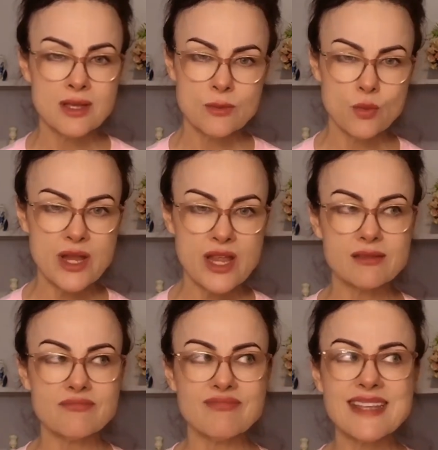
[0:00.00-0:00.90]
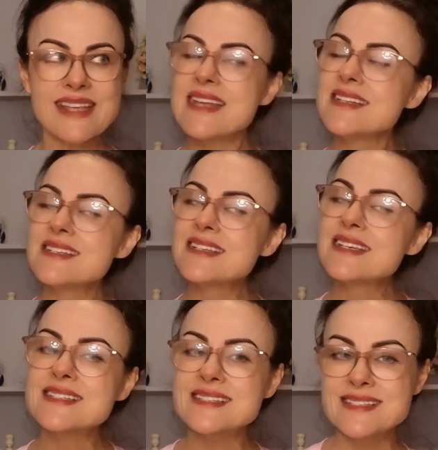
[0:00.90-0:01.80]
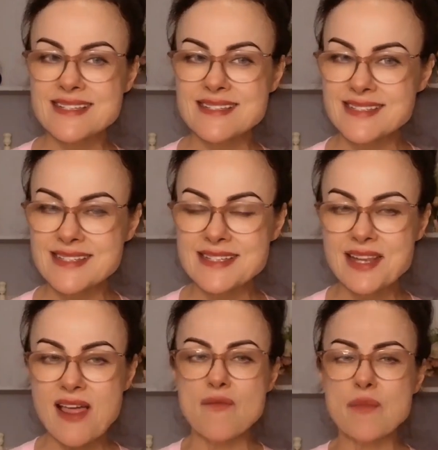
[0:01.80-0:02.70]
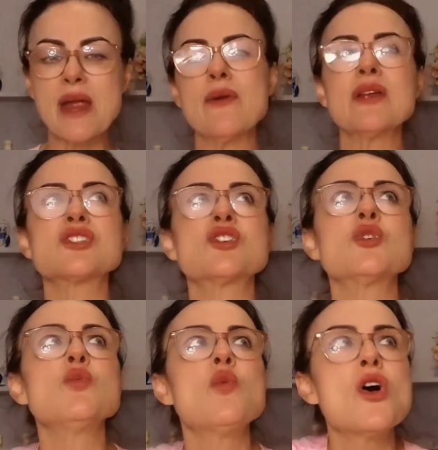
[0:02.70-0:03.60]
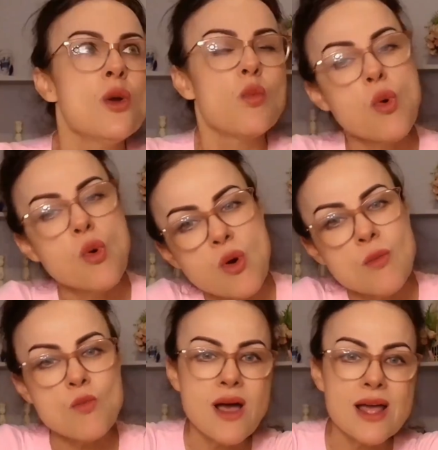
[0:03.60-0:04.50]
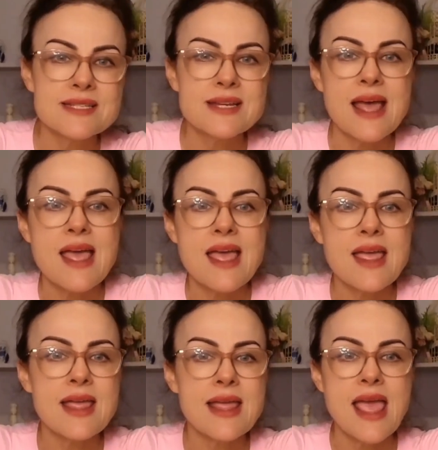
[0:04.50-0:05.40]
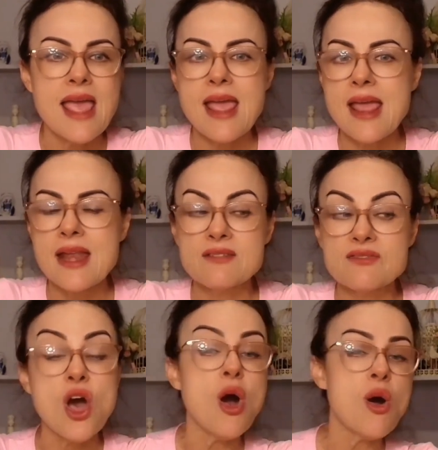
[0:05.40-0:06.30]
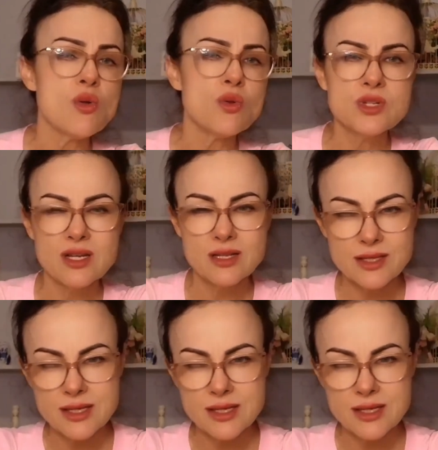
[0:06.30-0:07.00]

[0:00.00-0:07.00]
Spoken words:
with inconsistent love, parents who were warm one day and cold the